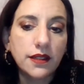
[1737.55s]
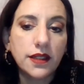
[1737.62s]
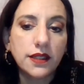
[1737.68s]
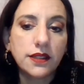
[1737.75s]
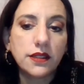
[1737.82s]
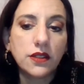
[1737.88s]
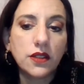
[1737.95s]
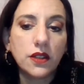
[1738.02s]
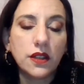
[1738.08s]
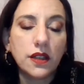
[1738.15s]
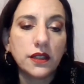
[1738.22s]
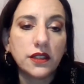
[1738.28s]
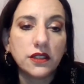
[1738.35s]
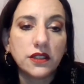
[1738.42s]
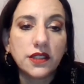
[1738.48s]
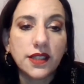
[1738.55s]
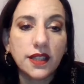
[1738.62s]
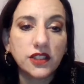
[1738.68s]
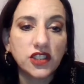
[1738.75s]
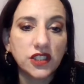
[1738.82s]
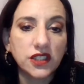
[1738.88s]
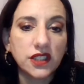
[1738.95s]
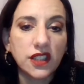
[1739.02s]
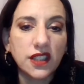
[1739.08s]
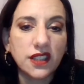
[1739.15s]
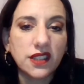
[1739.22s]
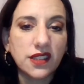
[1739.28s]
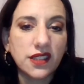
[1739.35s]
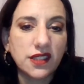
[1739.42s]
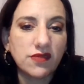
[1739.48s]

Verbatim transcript: This is going to, your skin's just going to